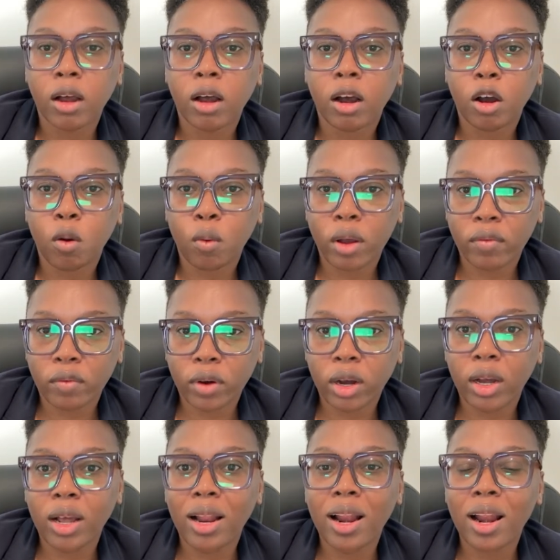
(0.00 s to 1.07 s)
However,
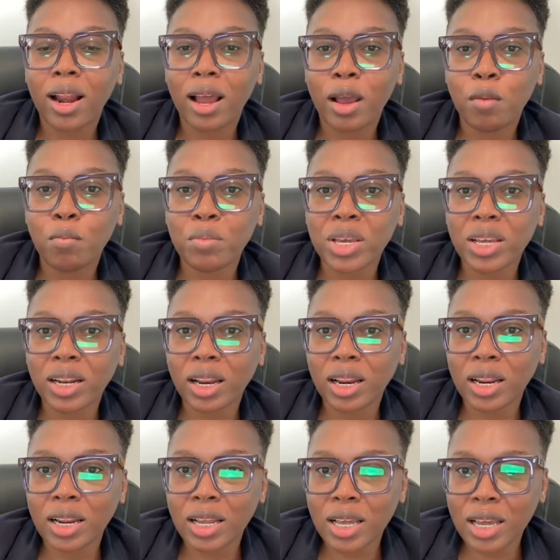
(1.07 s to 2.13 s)
let me
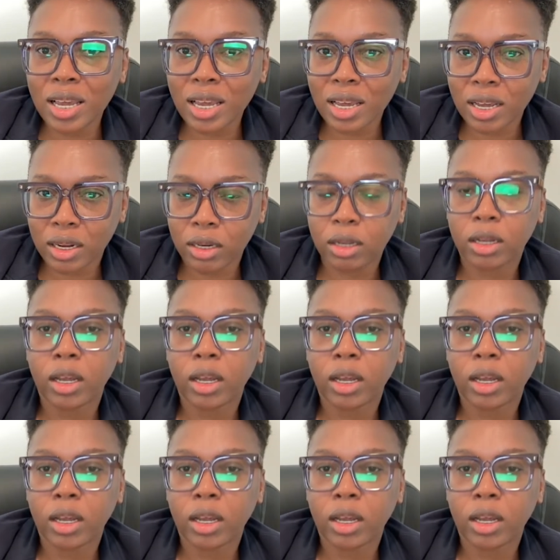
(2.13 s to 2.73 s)
lean